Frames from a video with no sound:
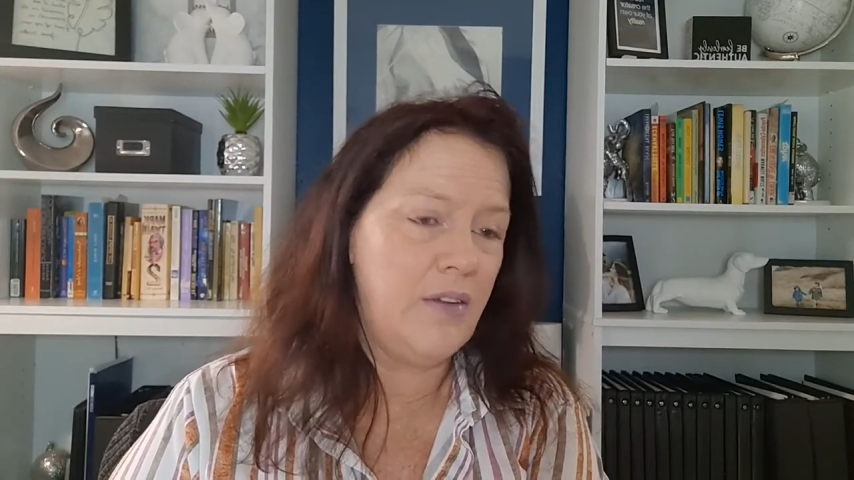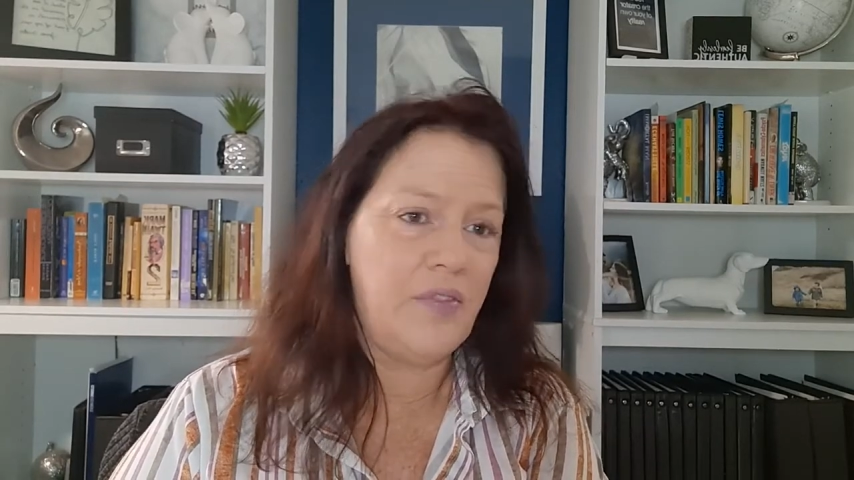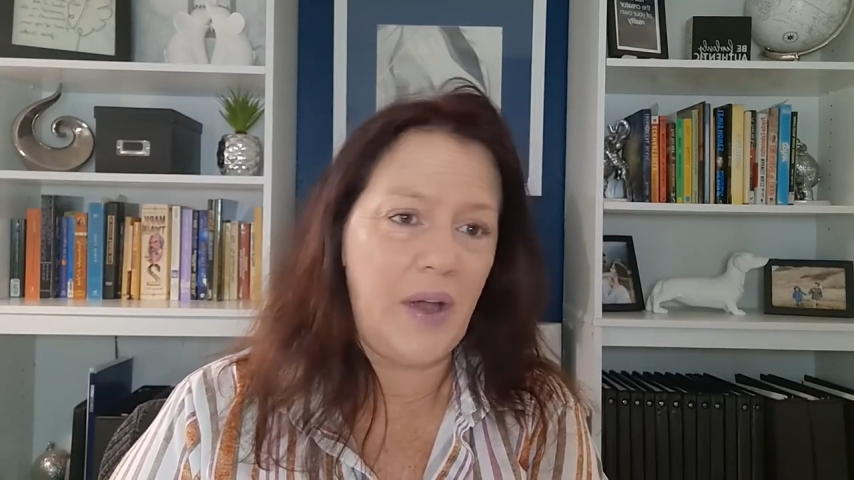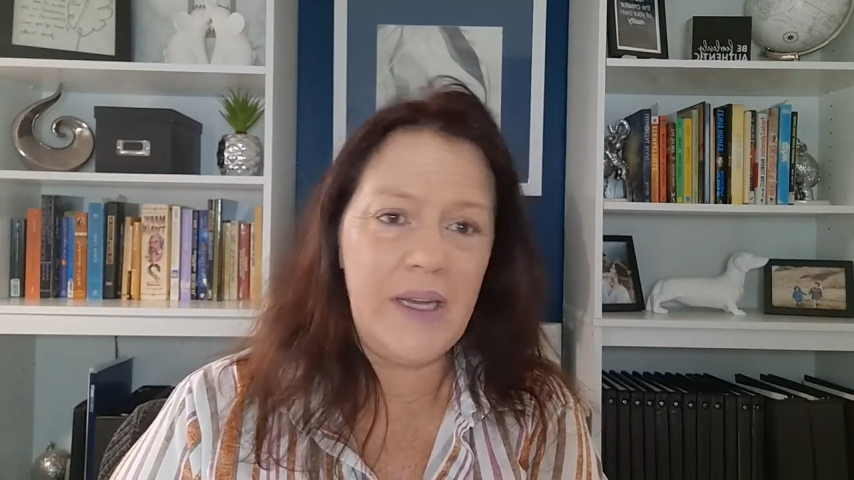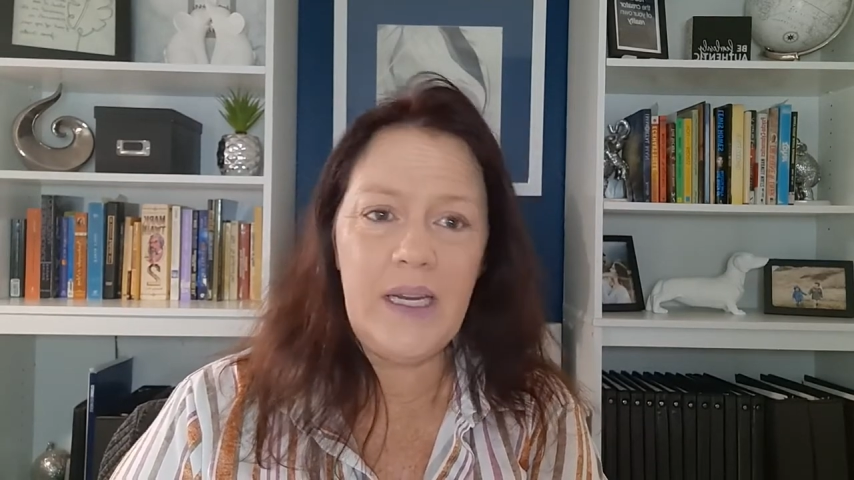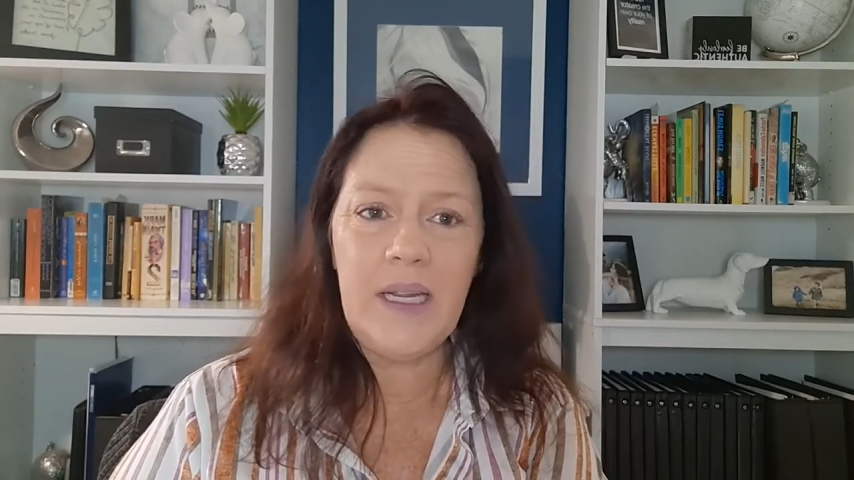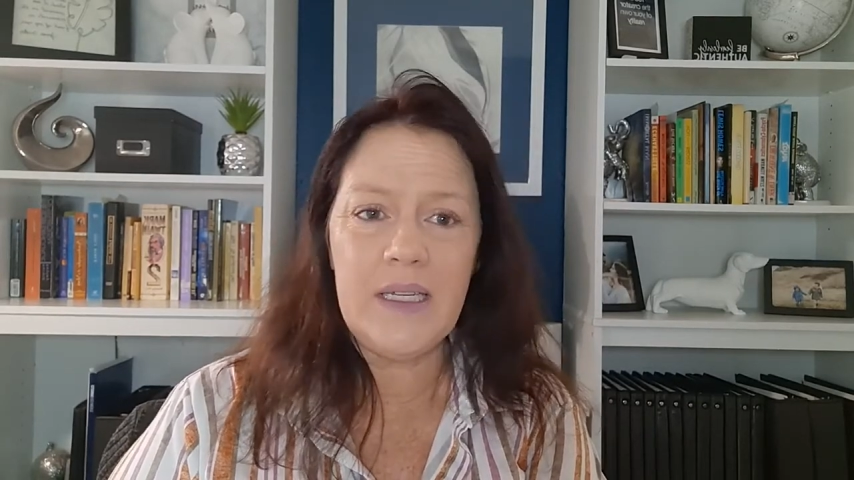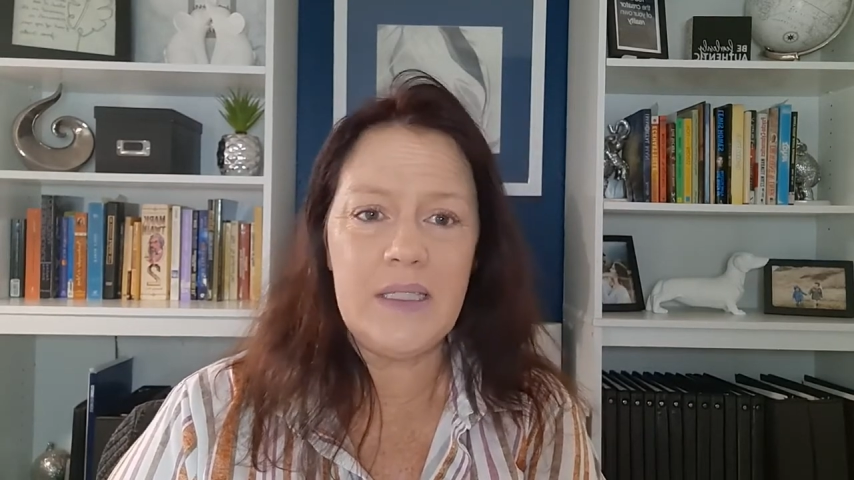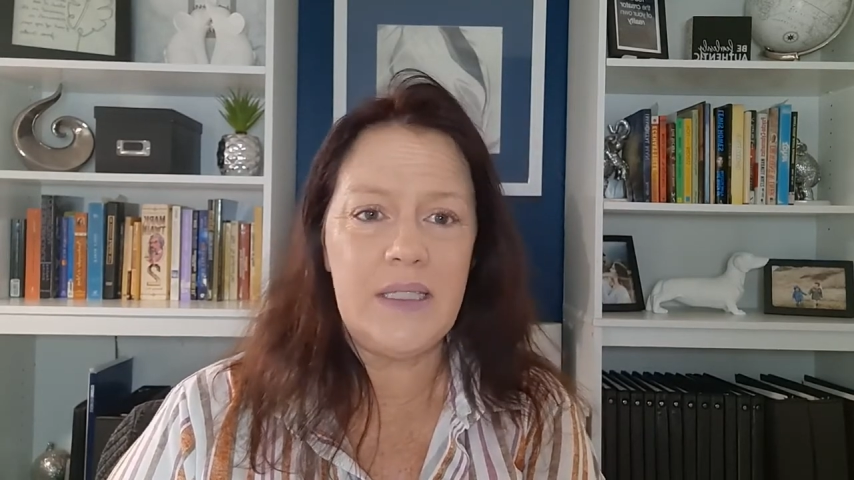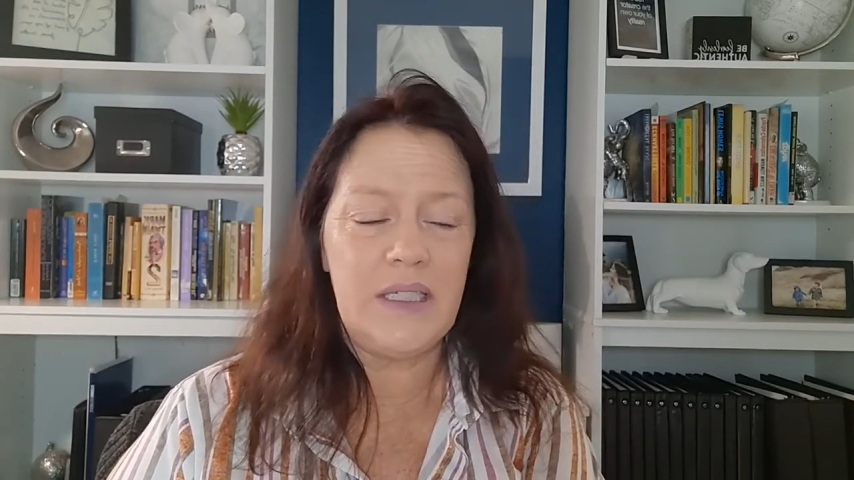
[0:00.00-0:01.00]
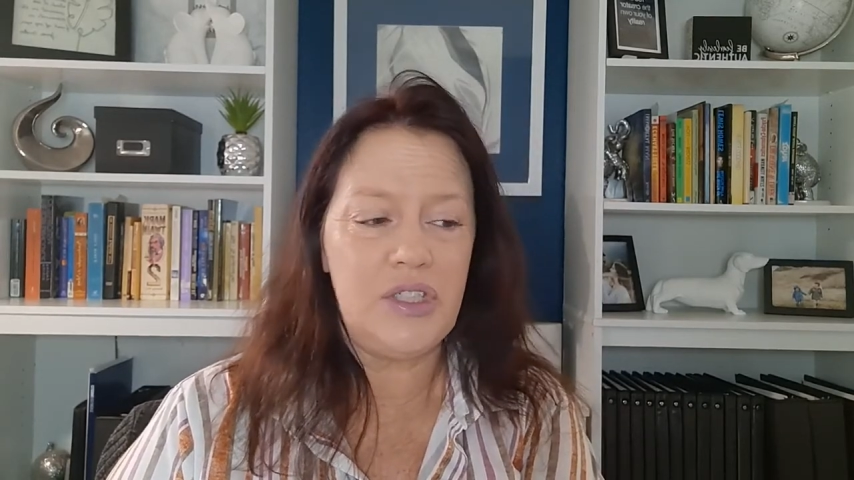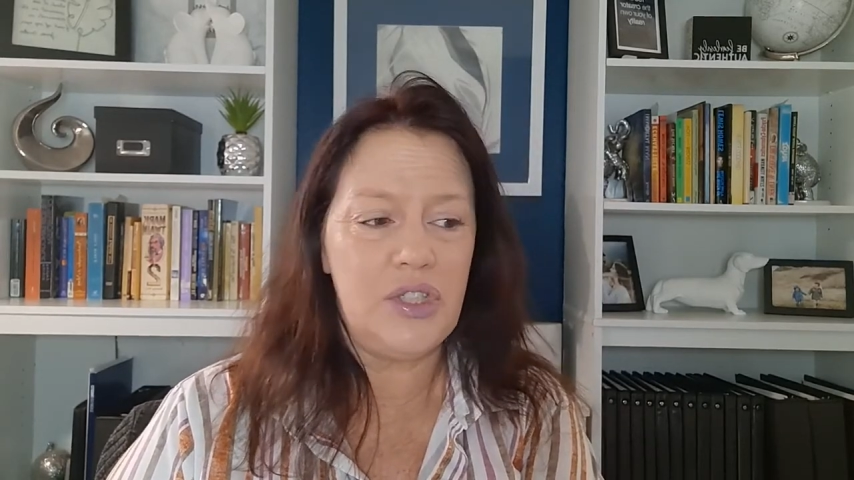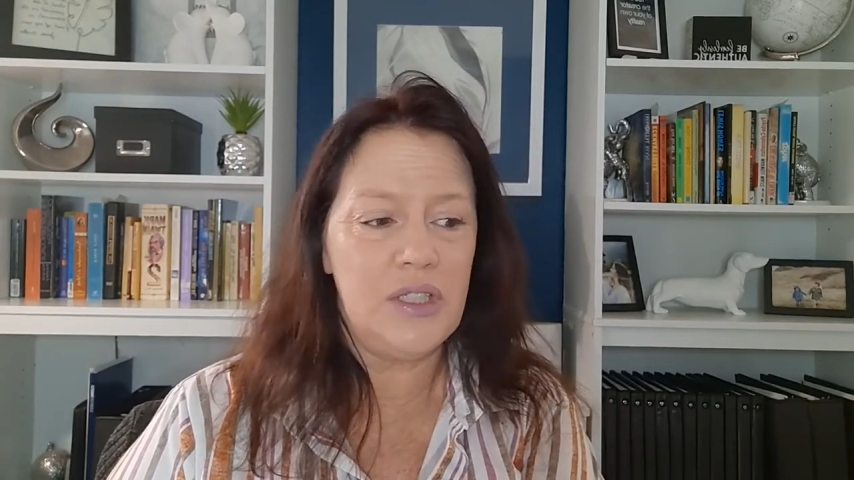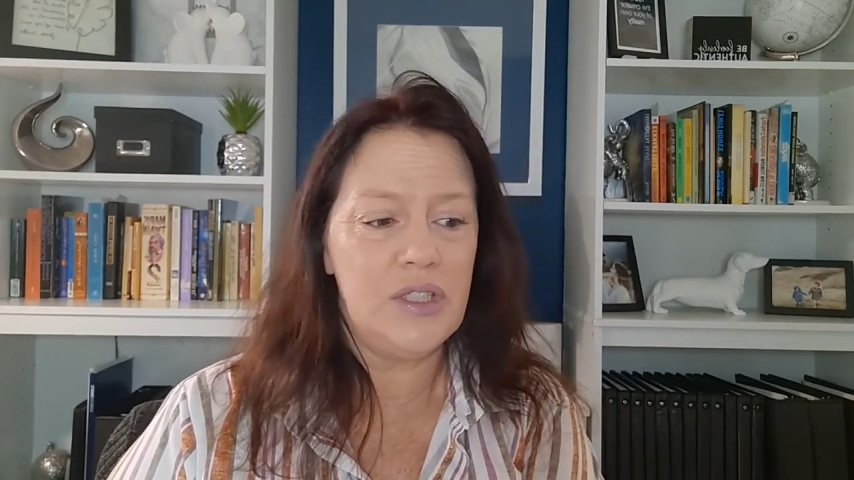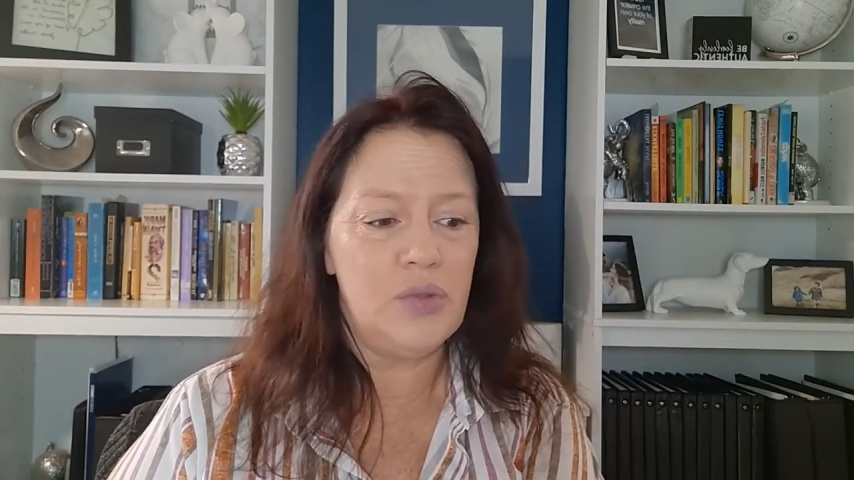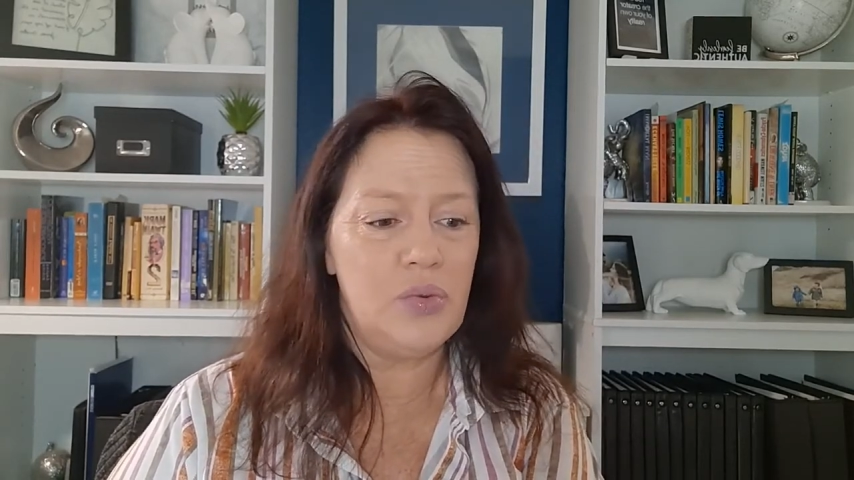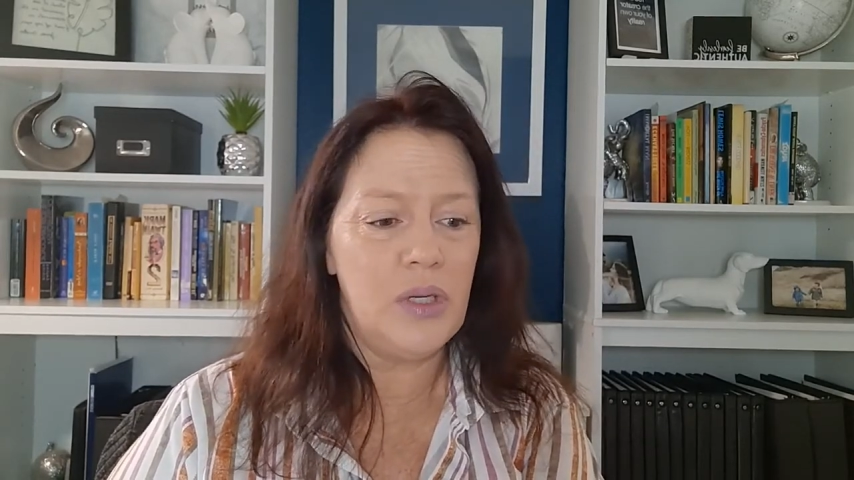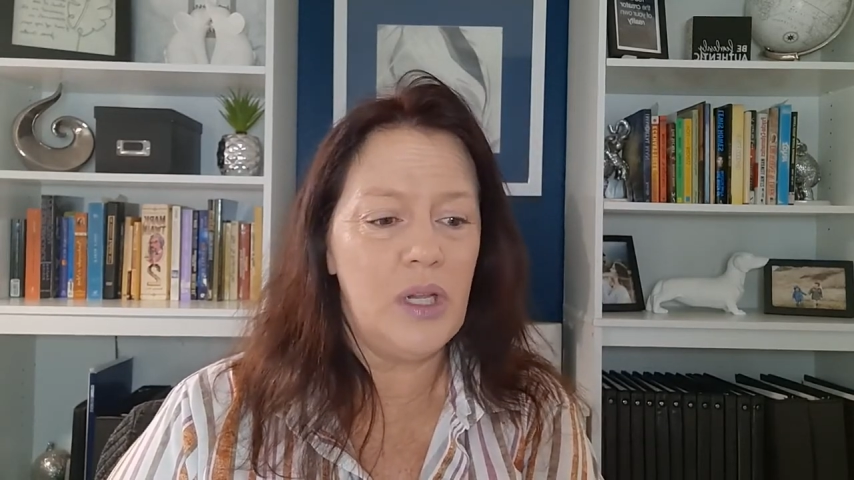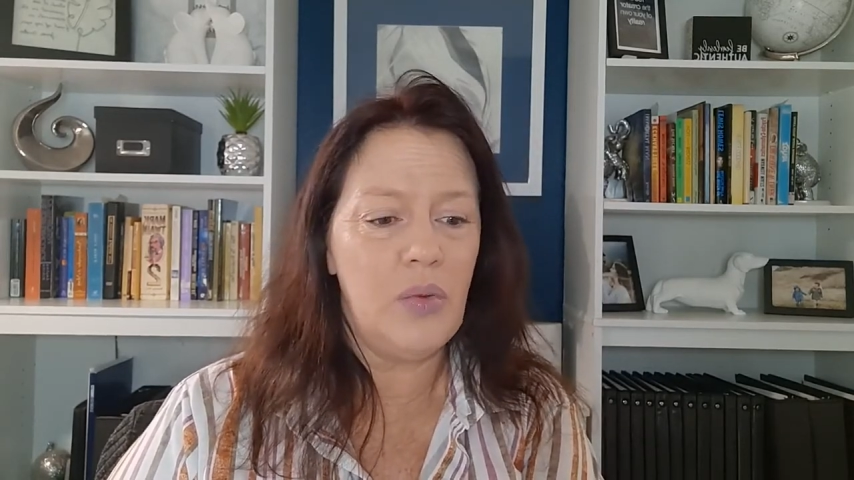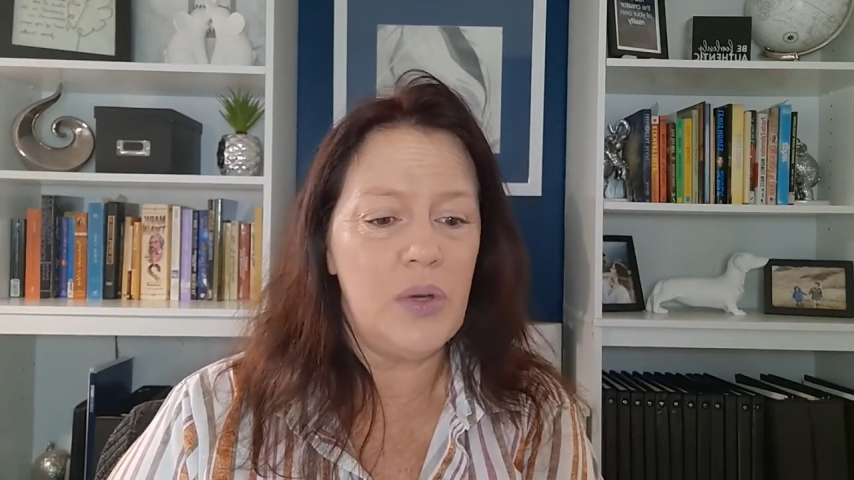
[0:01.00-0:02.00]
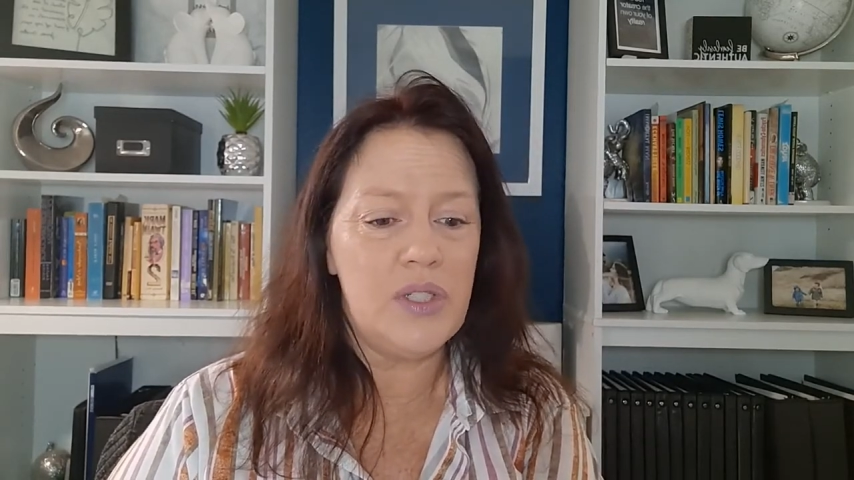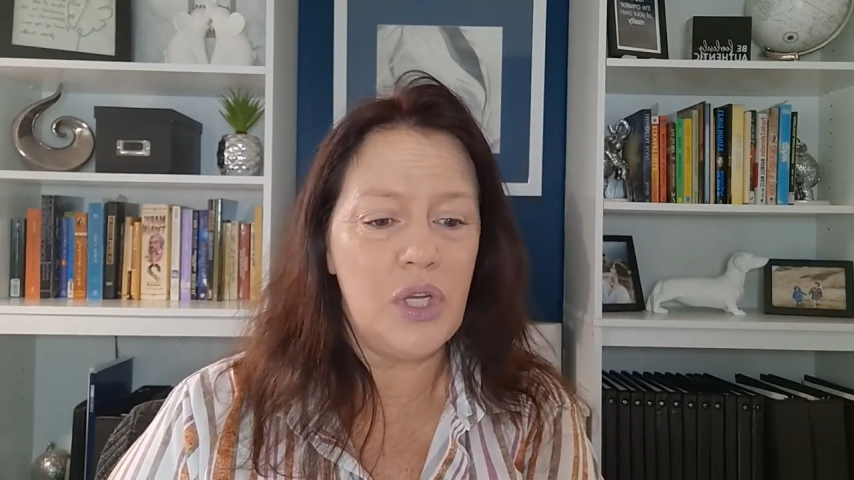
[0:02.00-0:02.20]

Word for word: finding his teachings really was